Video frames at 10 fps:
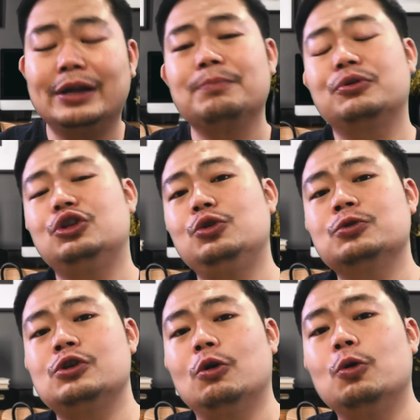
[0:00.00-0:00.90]
and
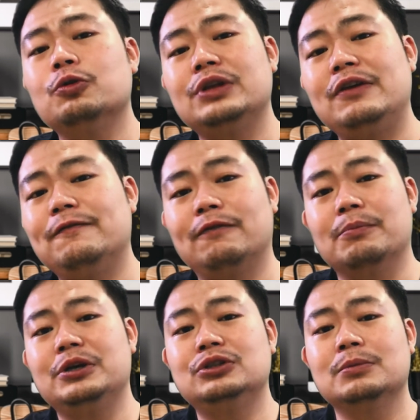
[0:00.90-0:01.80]
produce your own
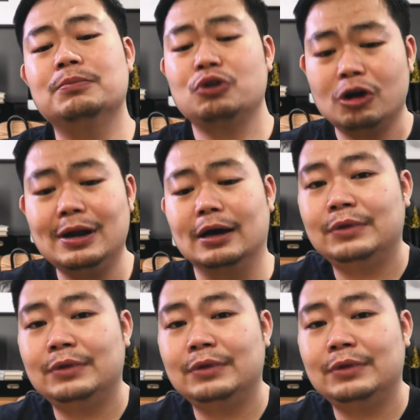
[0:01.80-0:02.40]
information product.